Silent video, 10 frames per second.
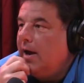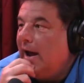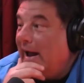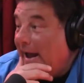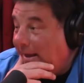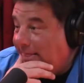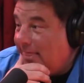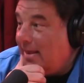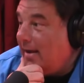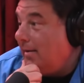I, I
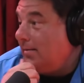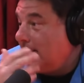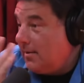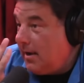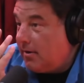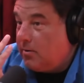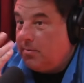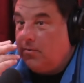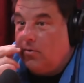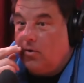think I could
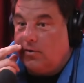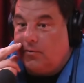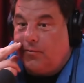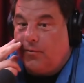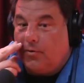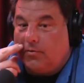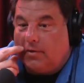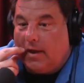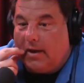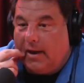be wrong. The first
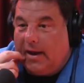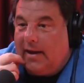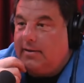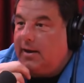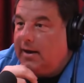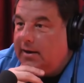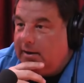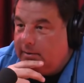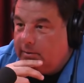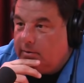like
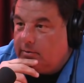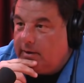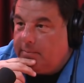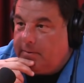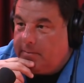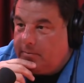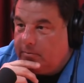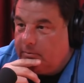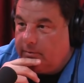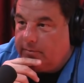anti-hero that people
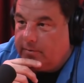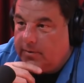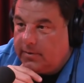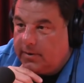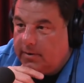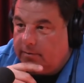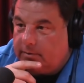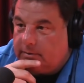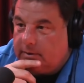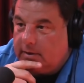rooted for on television.
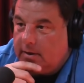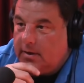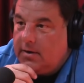I think you're right.